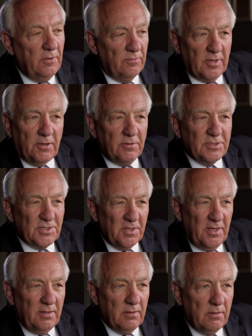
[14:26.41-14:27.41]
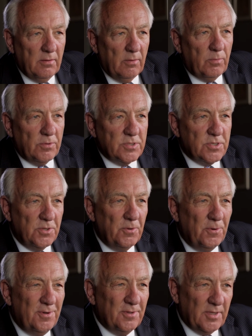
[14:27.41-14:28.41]
vigorously
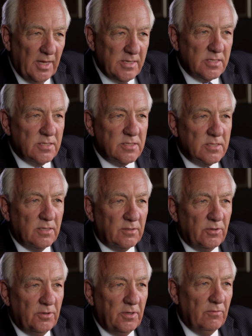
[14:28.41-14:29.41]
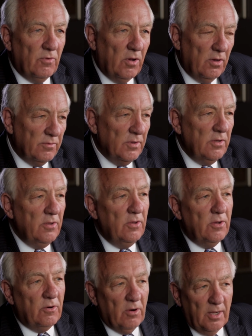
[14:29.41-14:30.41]
pursue cases that could involve
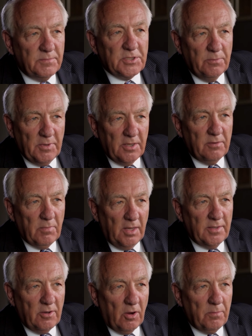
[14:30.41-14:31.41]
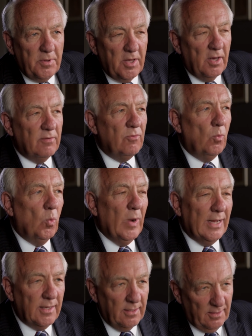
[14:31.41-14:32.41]
crimes committed by the RPF,
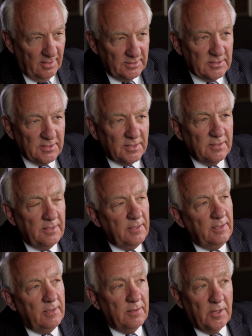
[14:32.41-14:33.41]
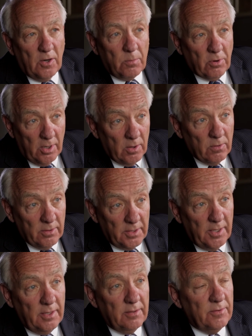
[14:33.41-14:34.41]
recognizing that our
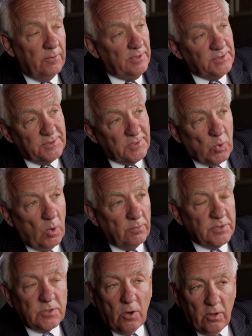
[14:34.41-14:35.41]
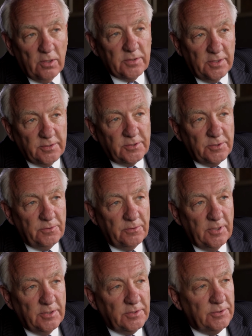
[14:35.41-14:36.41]
priority, the reason the court was called into,
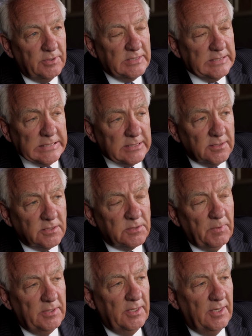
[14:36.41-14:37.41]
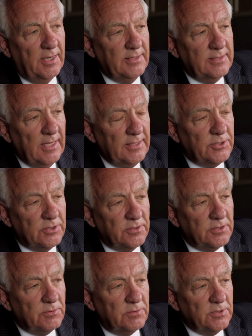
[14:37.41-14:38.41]
into existence by the United
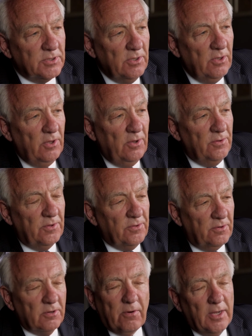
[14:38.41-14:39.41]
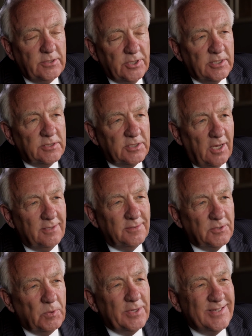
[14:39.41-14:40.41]
Nations, was the third great genocide of
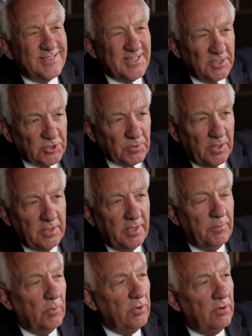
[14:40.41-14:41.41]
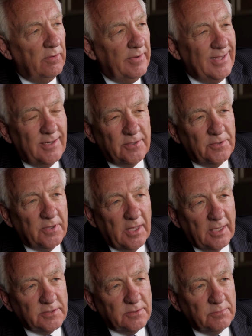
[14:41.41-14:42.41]
the 20th century, the murder of
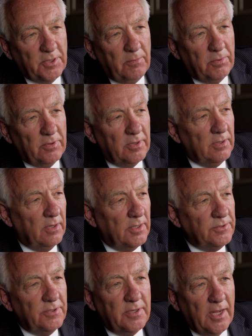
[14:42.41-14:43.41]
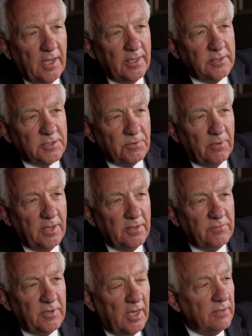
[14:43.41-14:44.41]
800,000 people in 100 days, a rate
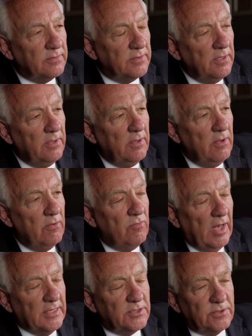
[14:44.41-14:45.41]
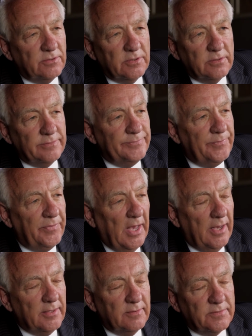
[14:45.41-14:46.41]
of death faster than
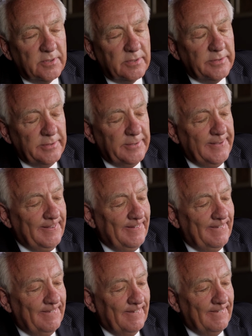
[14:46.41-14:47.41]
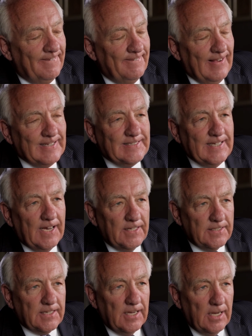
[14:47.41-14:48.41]
that of the, than the Nazi
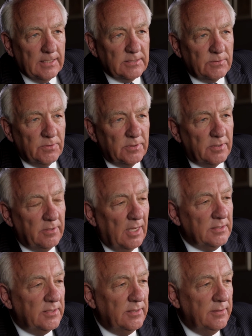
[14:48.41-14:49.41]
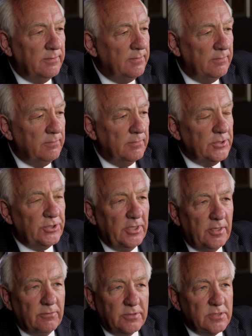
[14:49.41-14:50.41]
Holocaust, when the Nazi
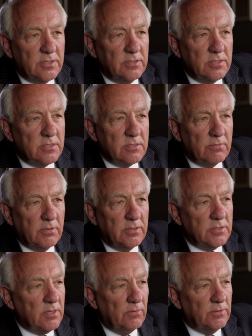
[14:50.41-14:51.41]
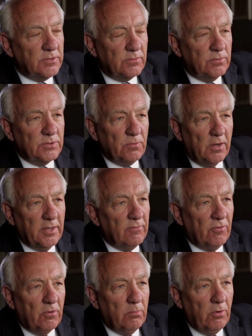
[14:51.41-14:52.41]
machine was, was, was, was running
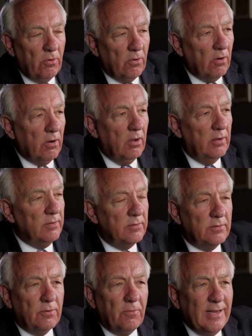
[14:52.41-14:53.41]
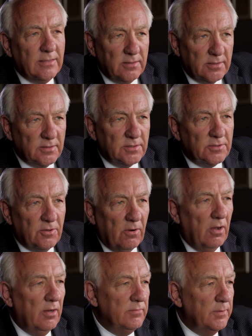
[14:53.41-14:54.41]
full bore, a uh, horrendous
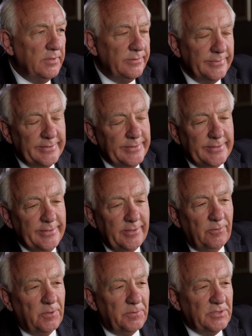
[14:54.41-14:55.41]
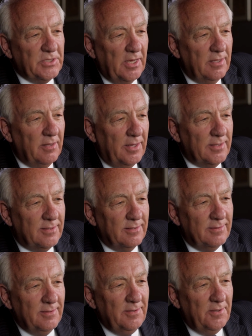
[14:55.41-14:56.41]
crime. I mean, when we say like
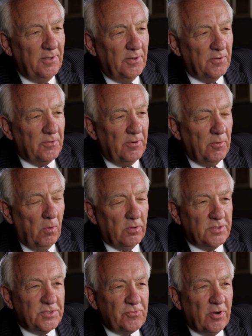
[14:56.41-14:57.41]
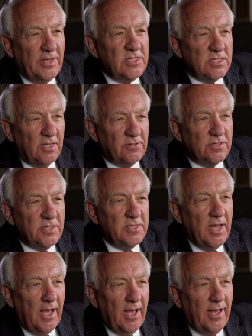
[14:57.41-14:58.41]
uh, you know three World Trade Centers a
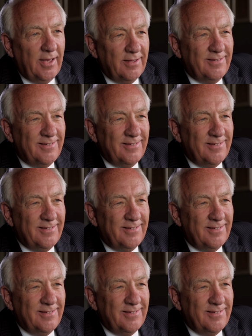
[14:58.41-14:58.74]
day